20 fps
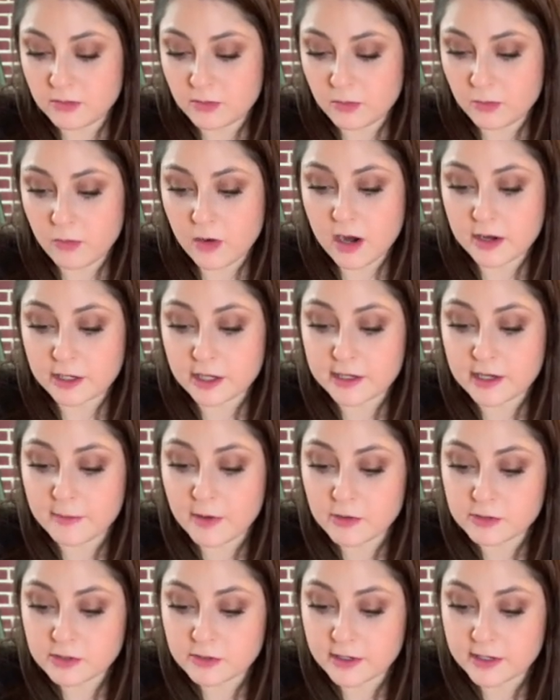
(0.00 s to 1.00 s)
water, and I'm
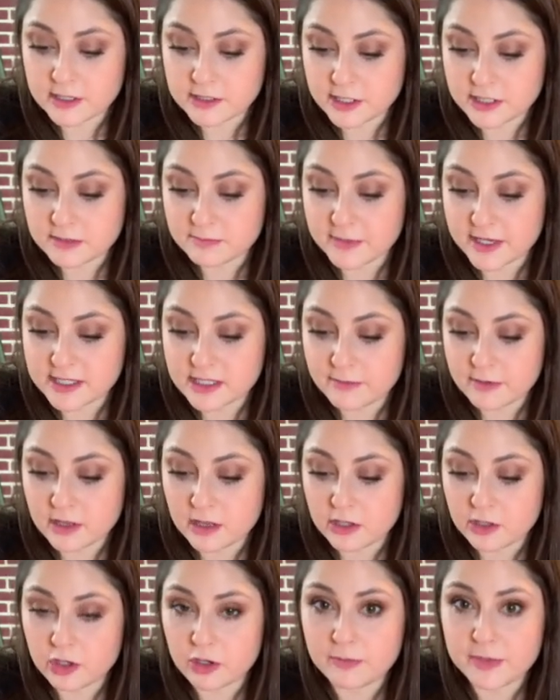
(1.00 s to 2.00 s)
also gonna just mix it with a
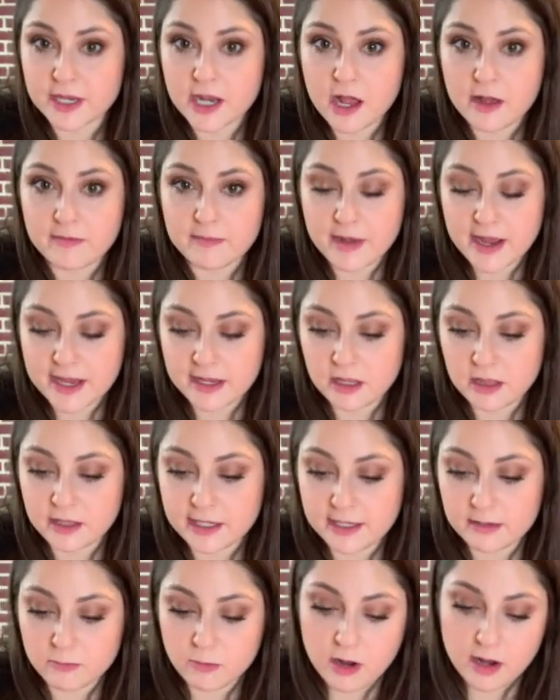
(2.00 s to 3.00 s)
little bit of my
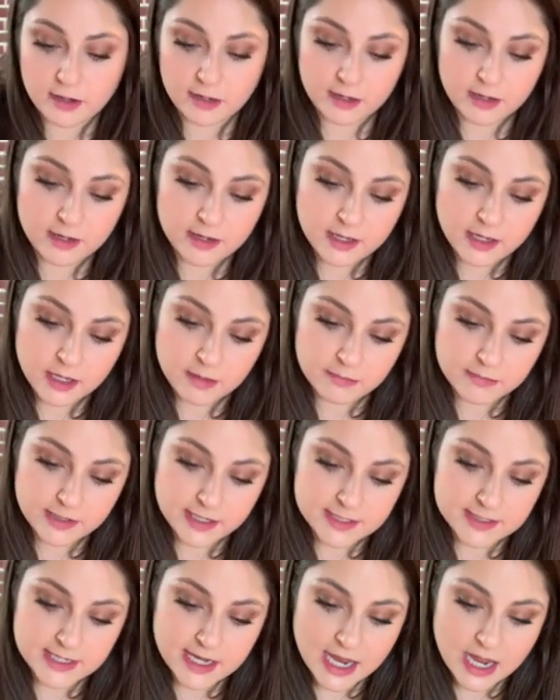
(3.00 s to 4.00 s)
clean water. I'm
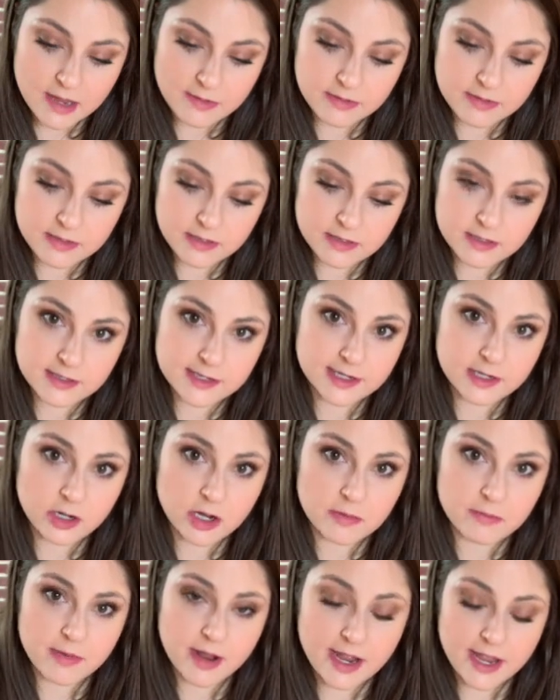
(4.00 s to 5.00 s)
gonna dab it
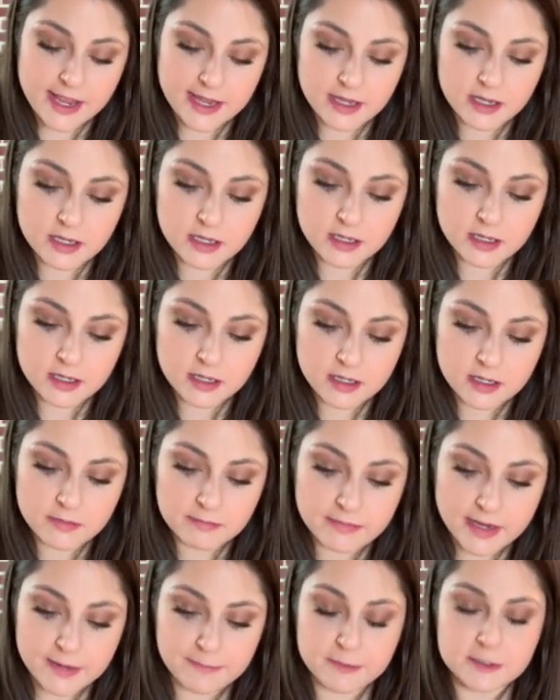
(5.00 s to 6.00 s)
on my
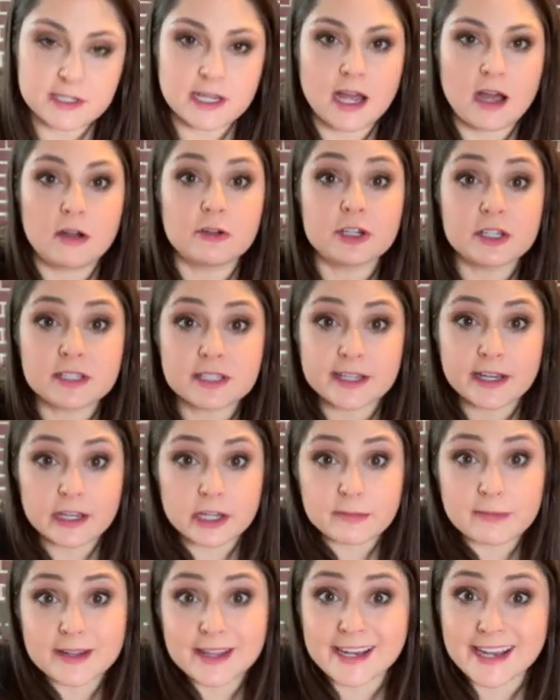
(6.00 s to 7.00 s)
paper towel to see a
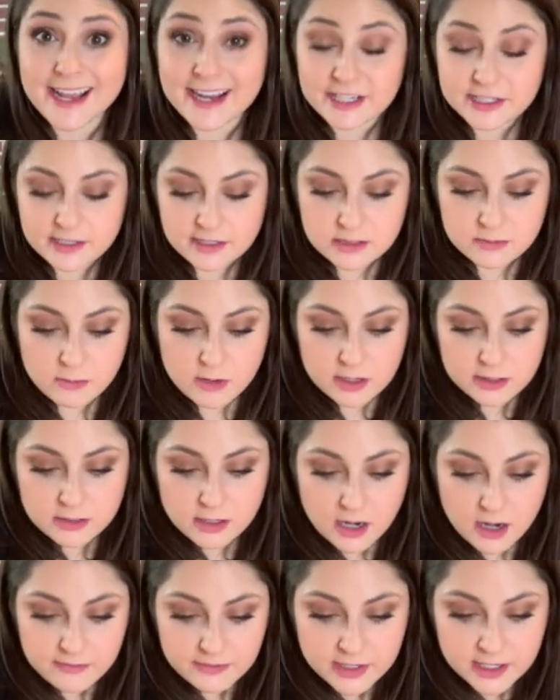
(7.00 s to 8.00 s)
little bit of excess water
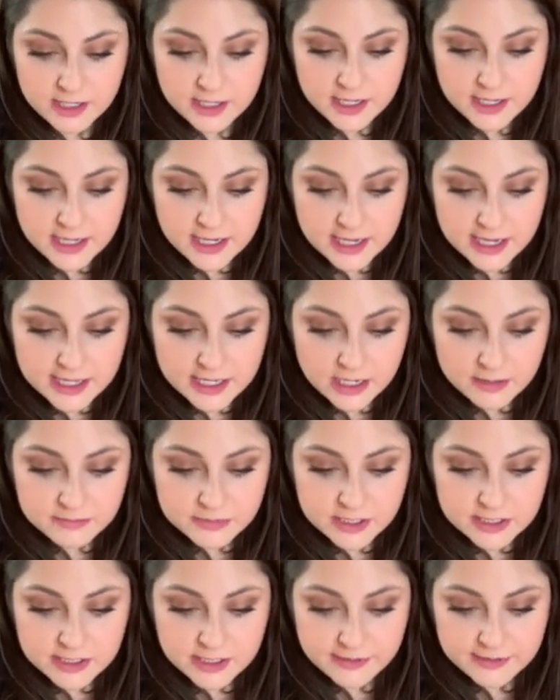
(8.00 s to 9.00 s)
off. And I'm
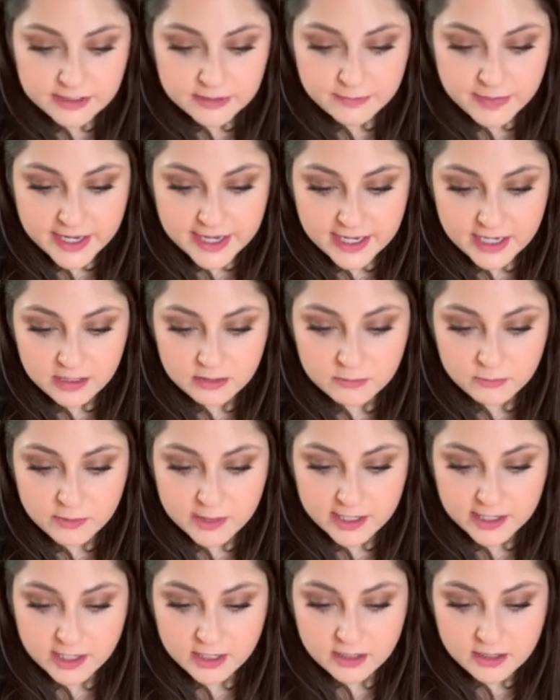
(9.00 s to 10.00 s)
just going to paint
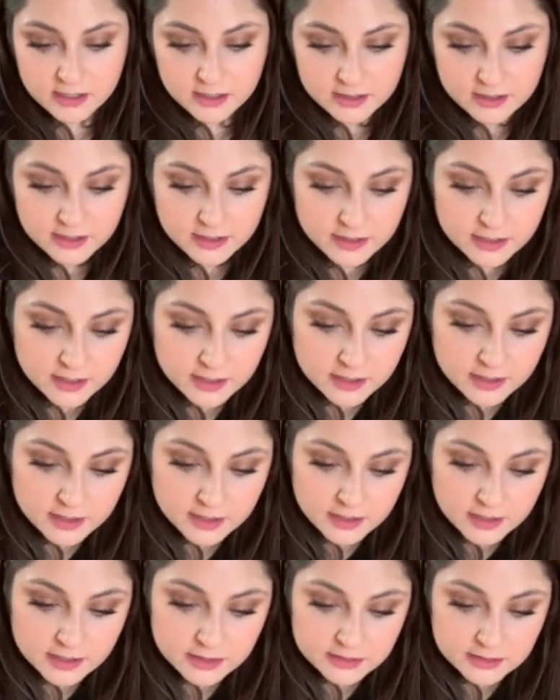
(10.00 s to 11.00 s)
where
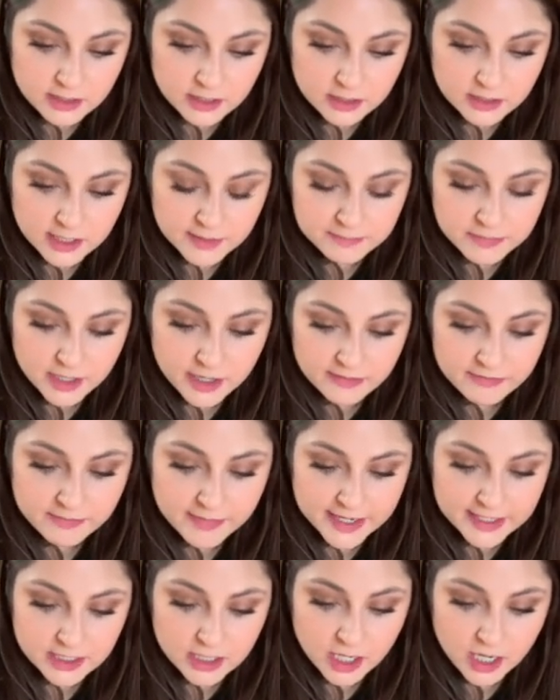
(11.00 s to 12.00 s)
the lip of
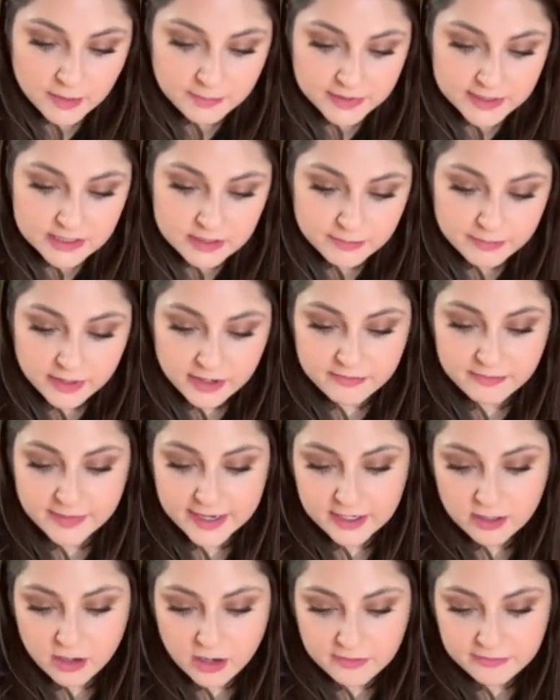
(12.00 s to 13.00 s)
my cup is above
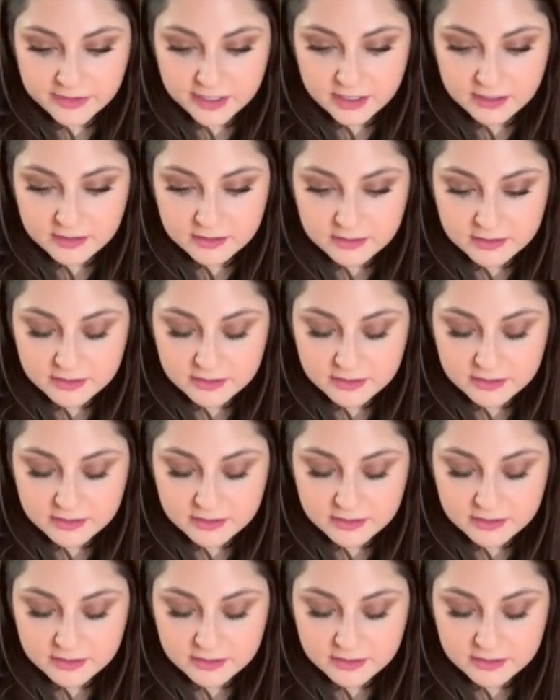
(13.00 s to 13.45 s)
my coffee.